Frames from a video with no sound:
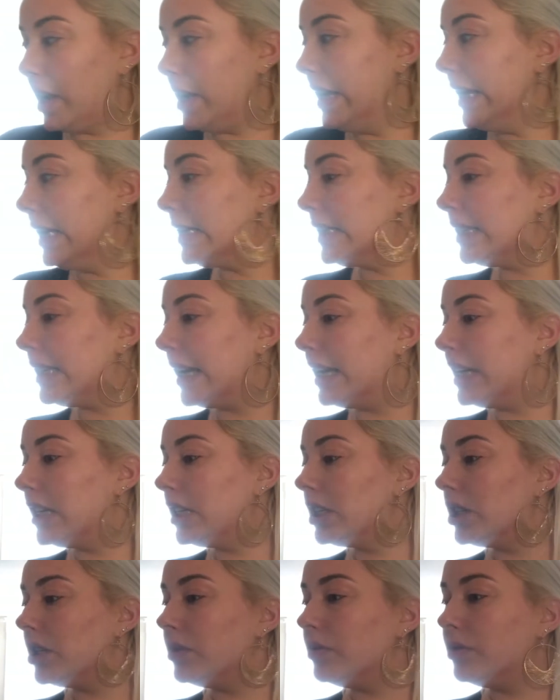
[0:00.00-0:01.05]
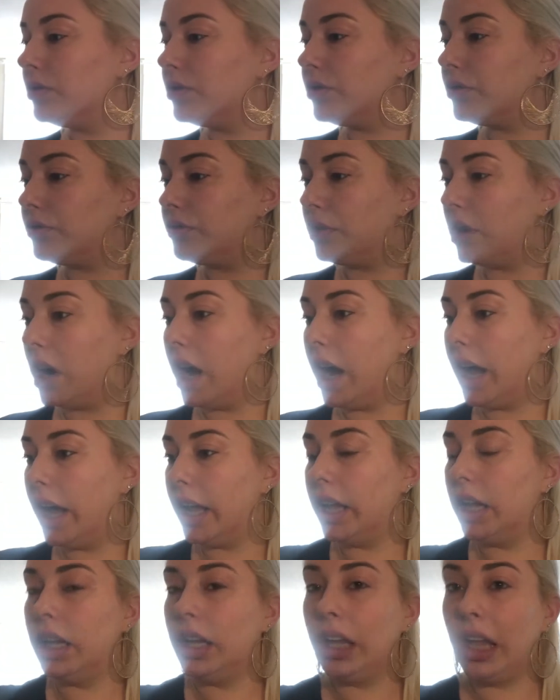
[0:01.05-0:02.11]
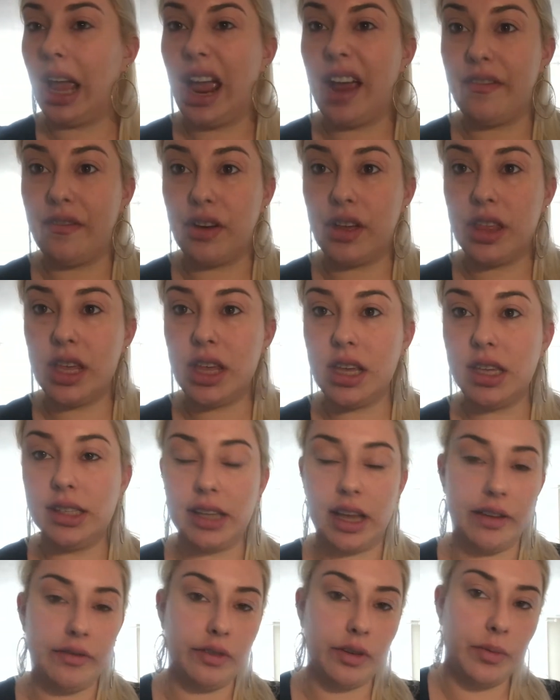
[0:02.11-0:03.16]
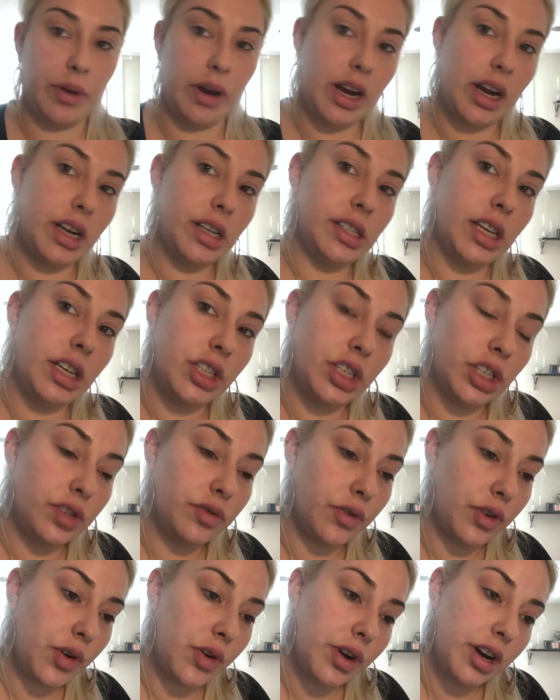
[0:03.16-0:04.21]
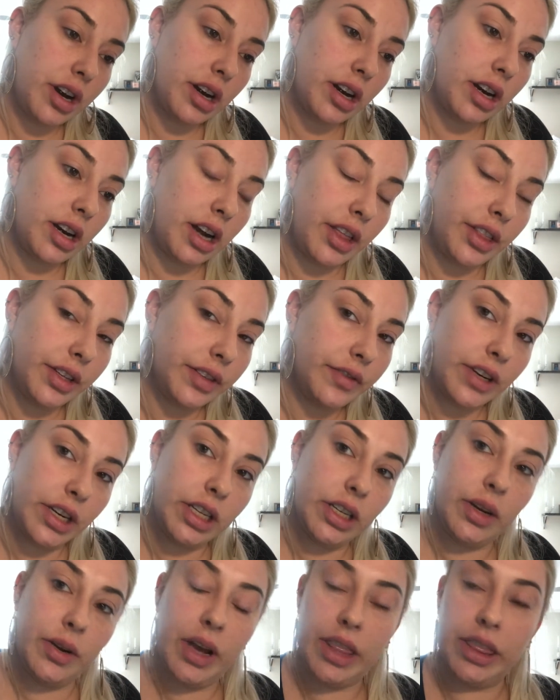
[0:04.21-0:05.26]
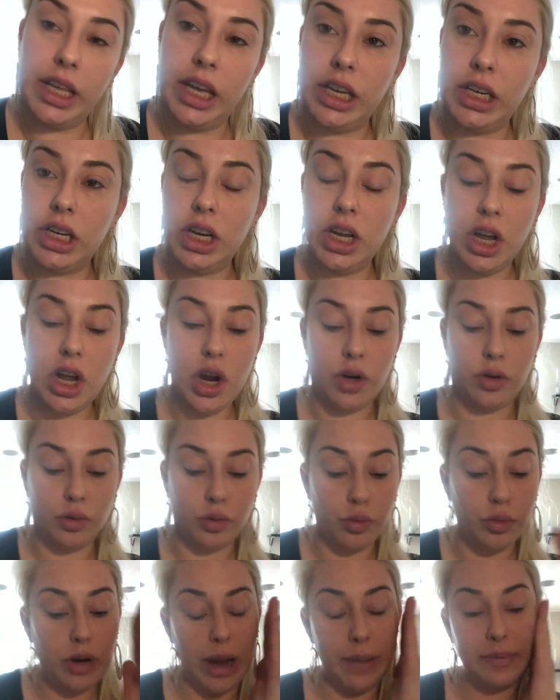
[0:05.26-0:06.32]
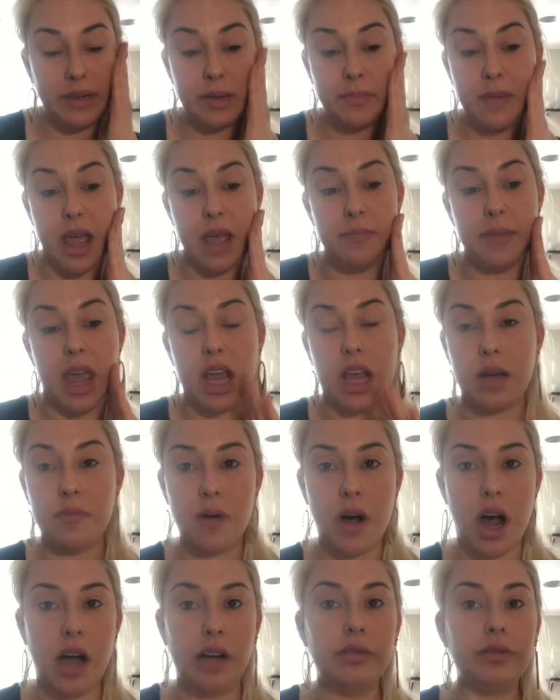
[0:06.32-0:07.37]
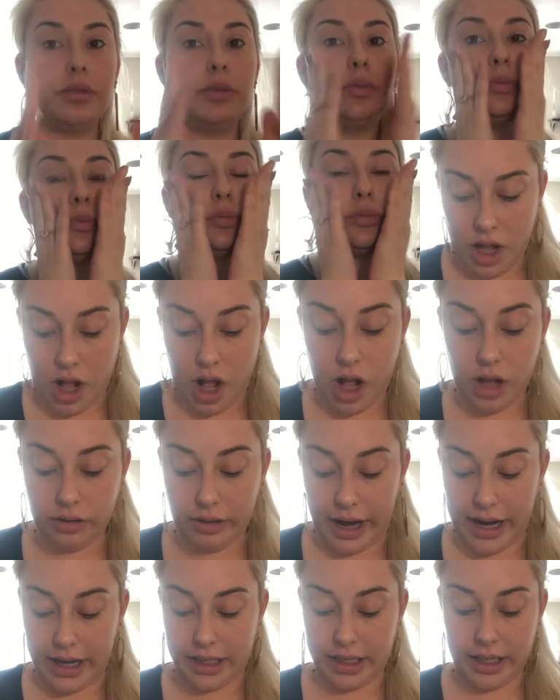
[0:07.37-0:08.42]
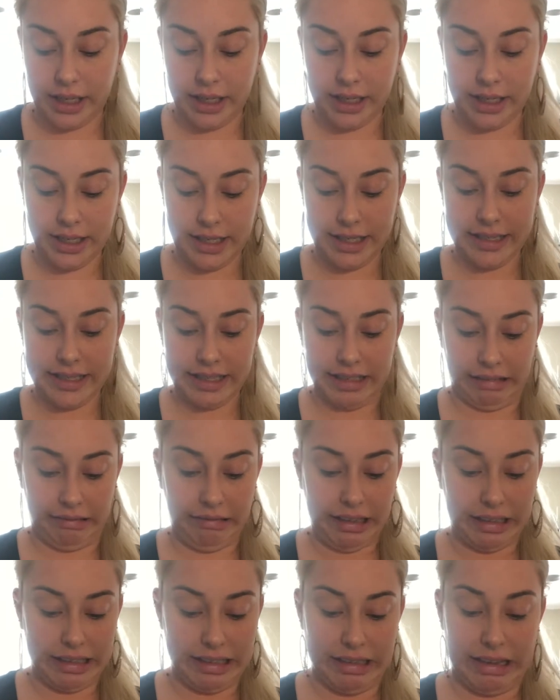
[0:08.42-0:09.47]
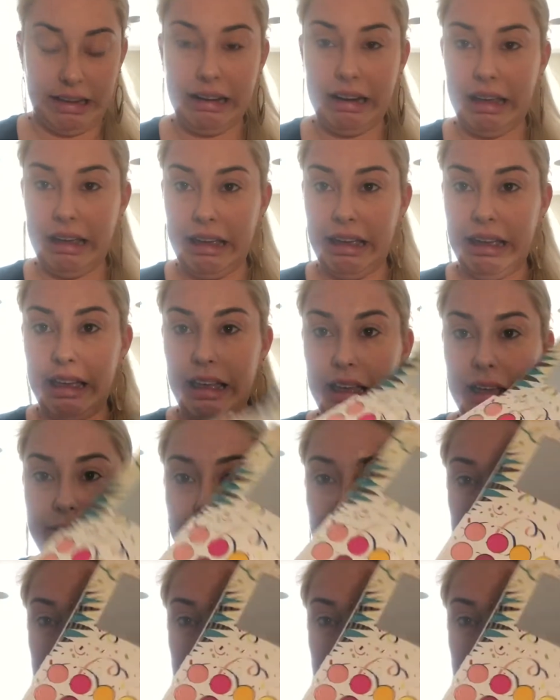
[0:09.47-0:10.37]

Excited to try. Everything is everywhere because I just recorded another video and then ripped my makeup off. All right, so excited.